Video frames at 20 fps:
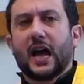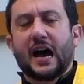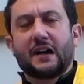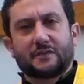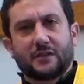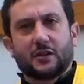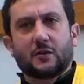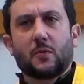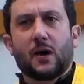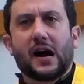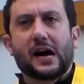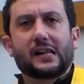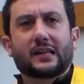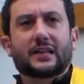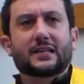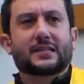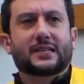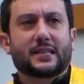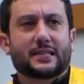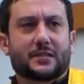after a
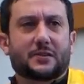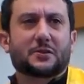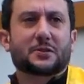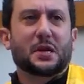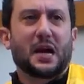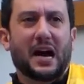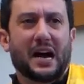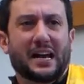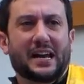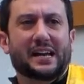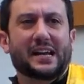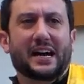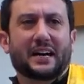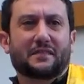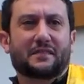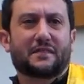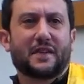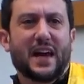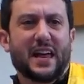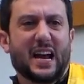while, his sisters kind of
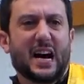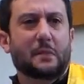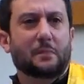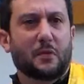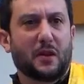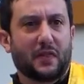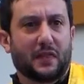got fed up